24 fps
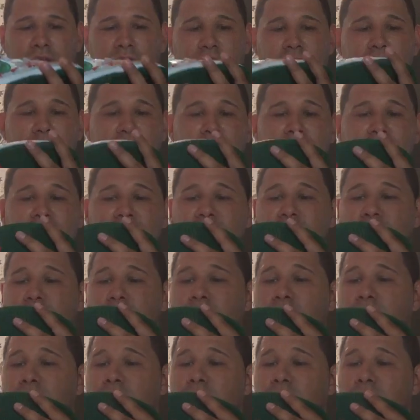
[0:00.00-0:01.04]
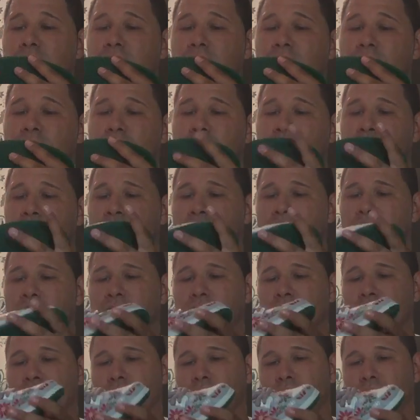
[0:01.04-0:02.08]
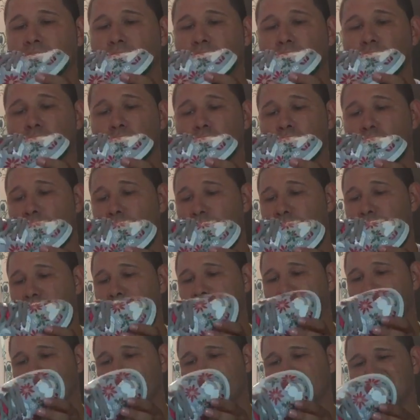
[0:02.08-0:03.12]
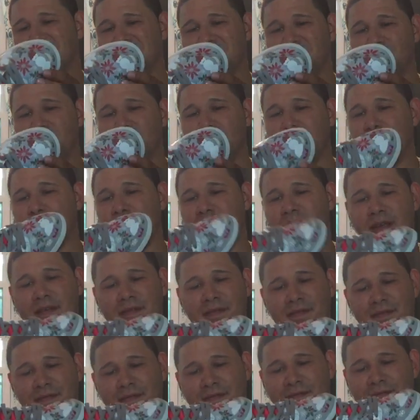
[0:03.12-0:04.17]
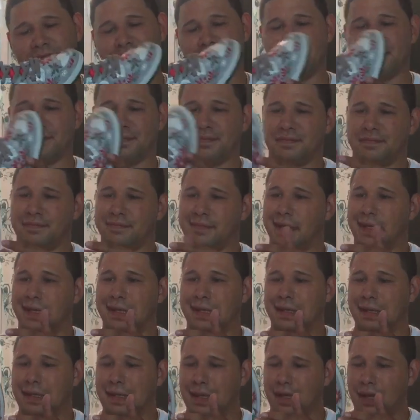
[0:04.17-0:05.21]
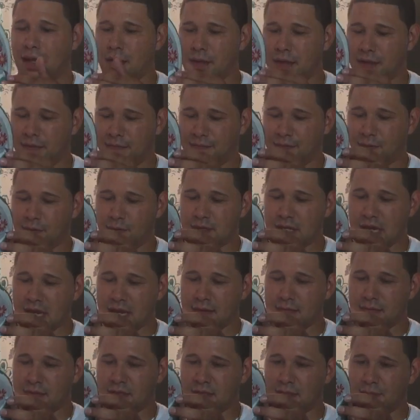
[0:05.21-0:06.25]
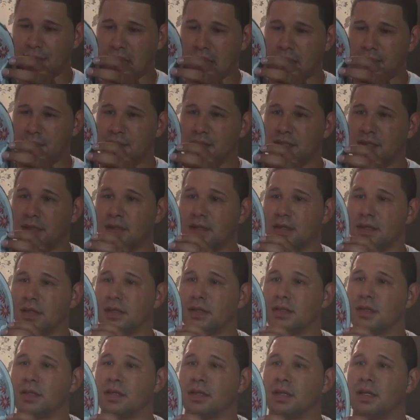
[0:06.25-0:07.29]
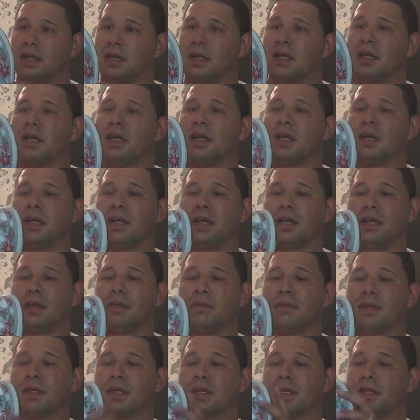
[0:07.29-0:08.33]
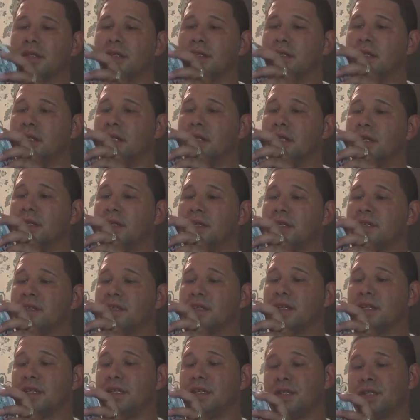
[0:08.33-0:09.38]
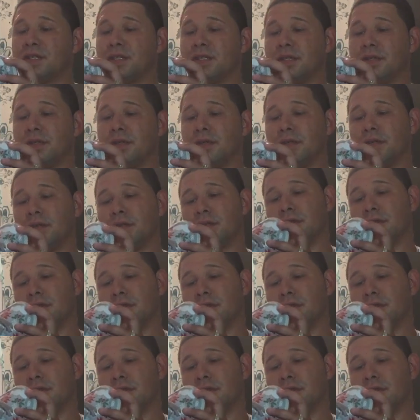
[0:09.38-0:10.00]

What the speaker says: And these are worn maybe, a few times. The bottoms are in really good and decent condition.